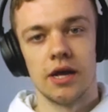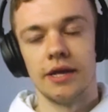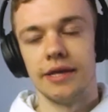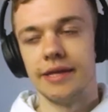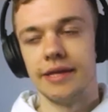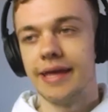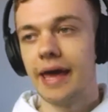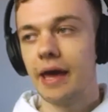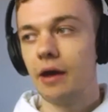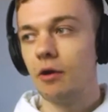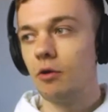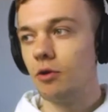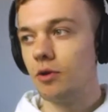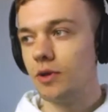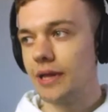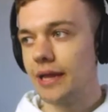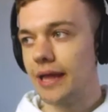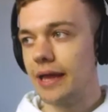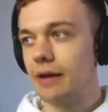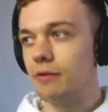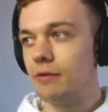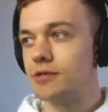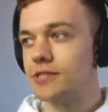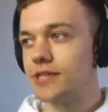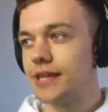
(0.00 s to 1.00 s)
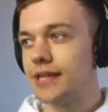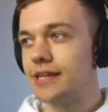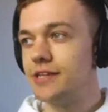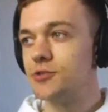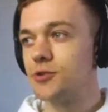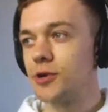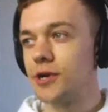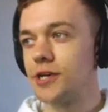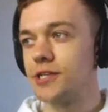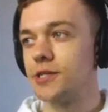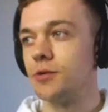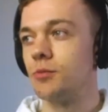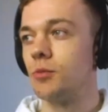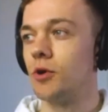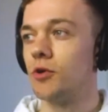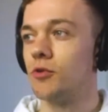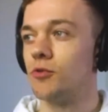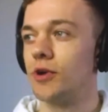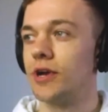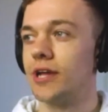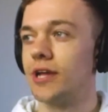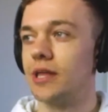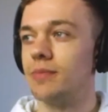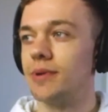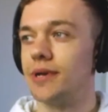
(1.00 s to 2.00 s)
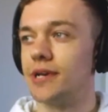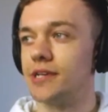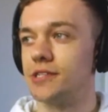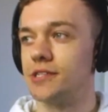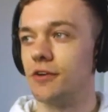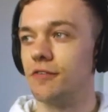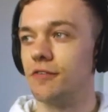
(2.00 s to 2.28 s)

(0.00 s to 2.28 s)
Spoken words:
Yeah, well, it was an interesting one, really, because